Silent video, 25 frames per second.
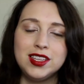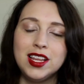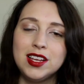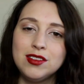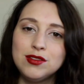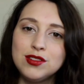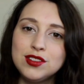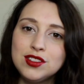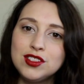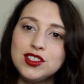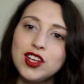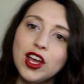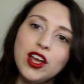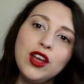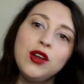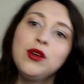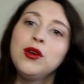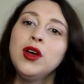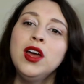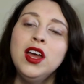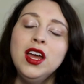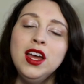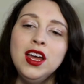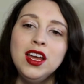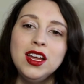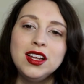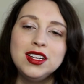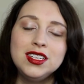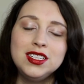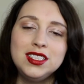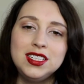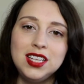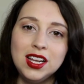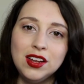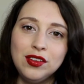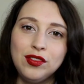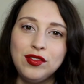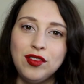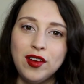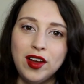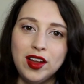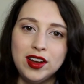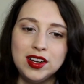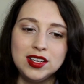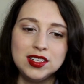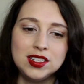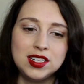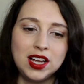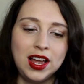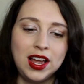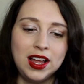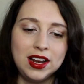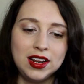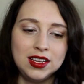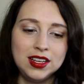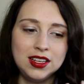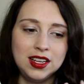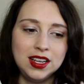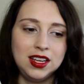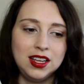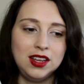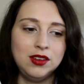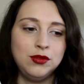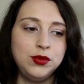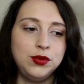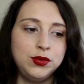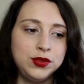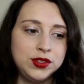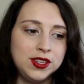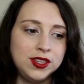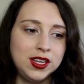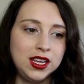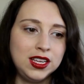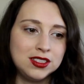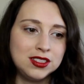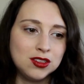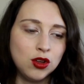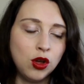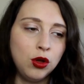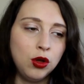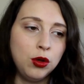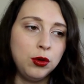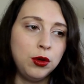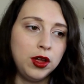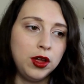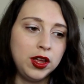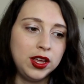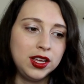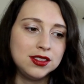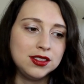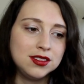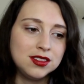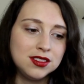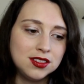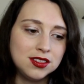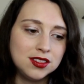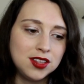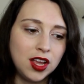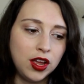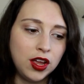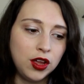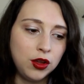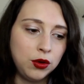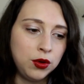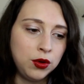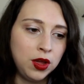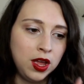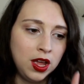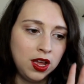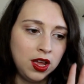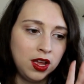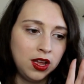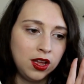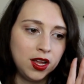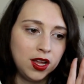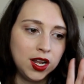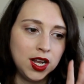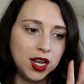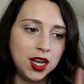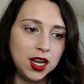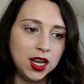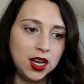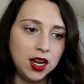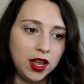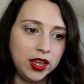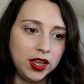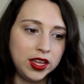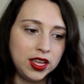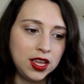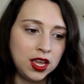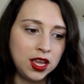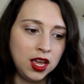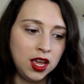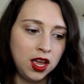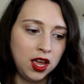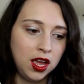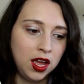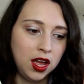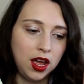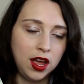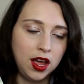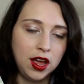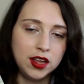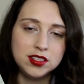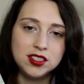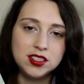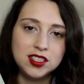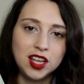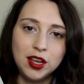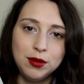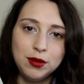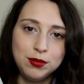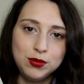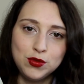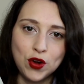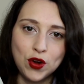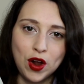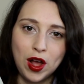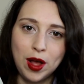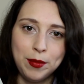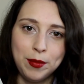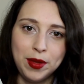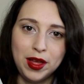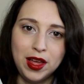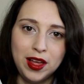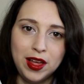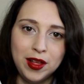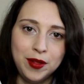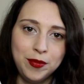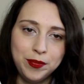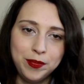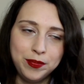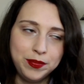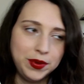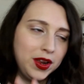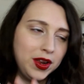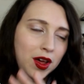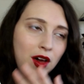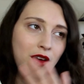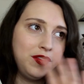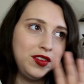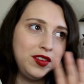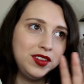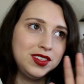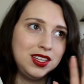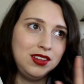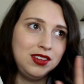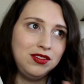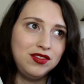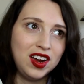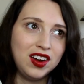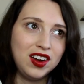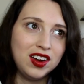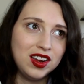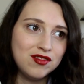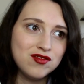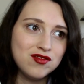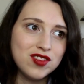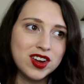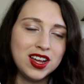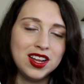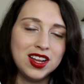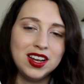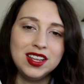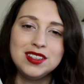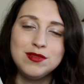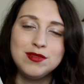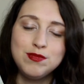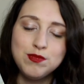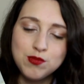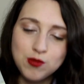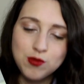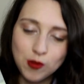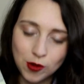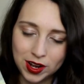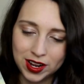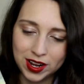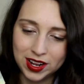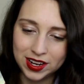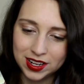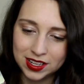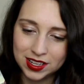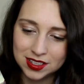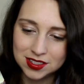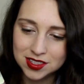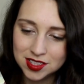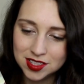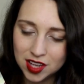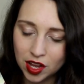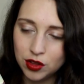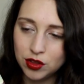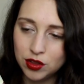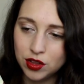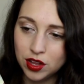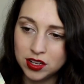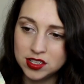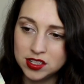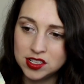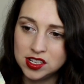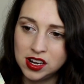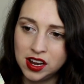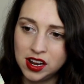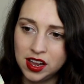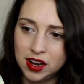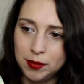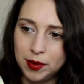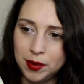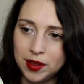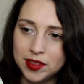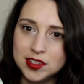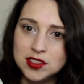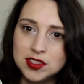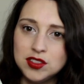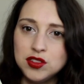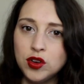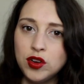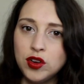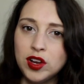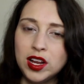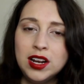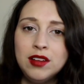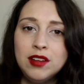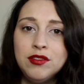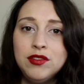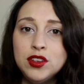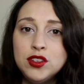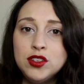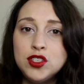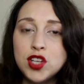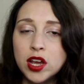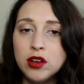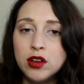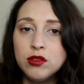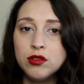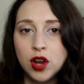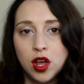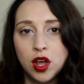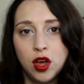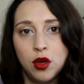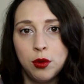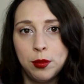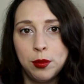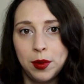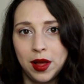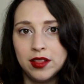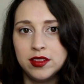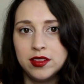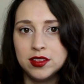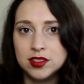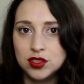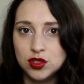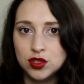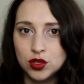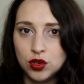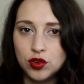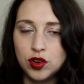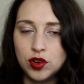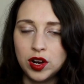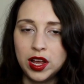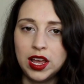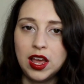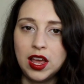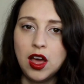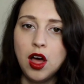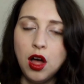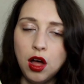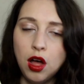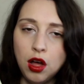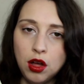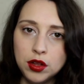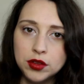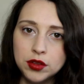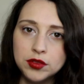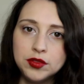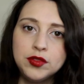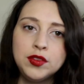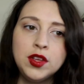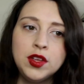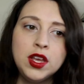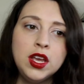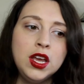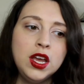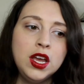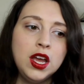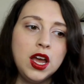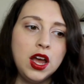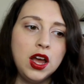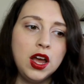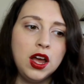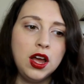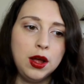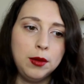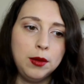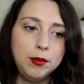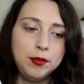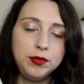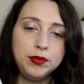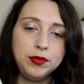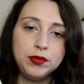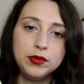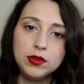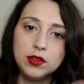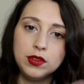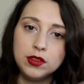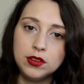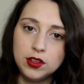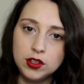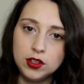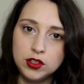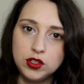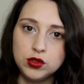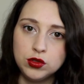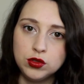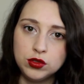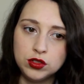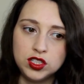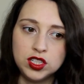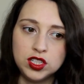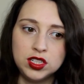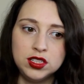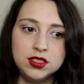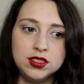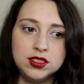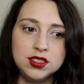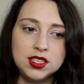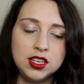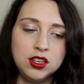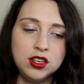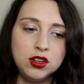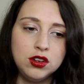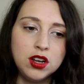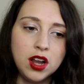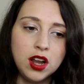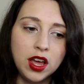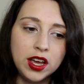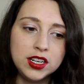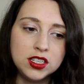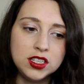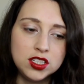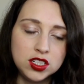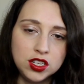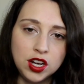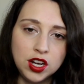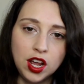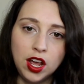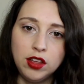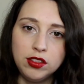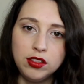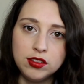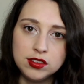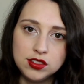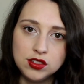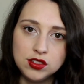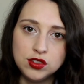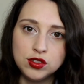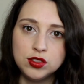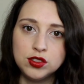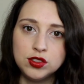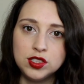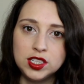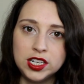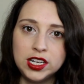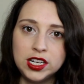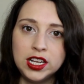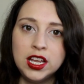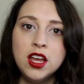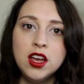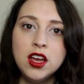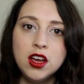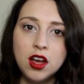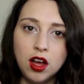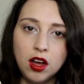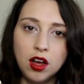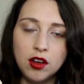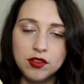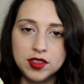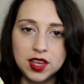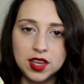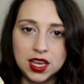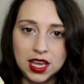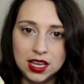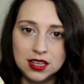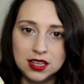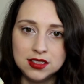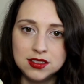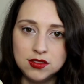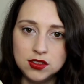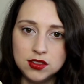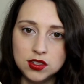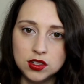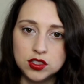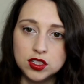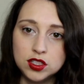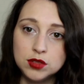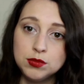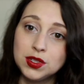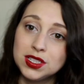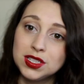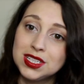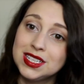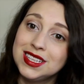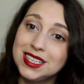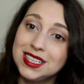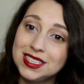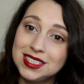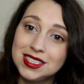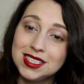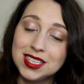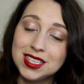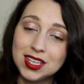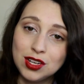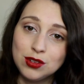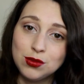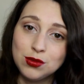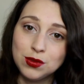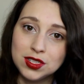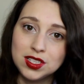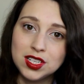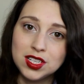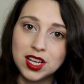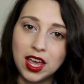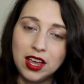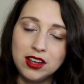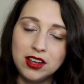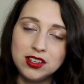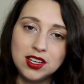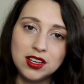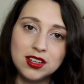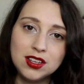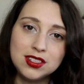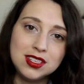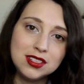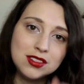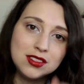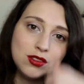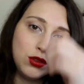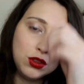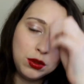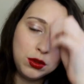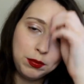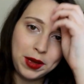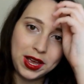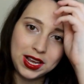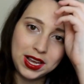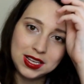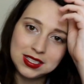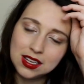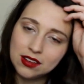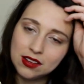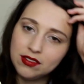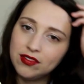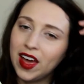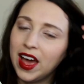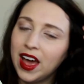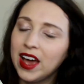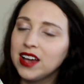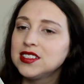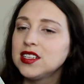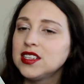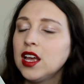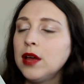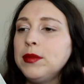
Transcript: They're so different, and it's so like a soap drama, but obviously very real. It's brilliant. It's so good to learn about the story. And if you don't know about the story of the Georgians and you'd like to know the story of the Kings of Georgian Britain, this is a good one to go to because it's all the basic facts.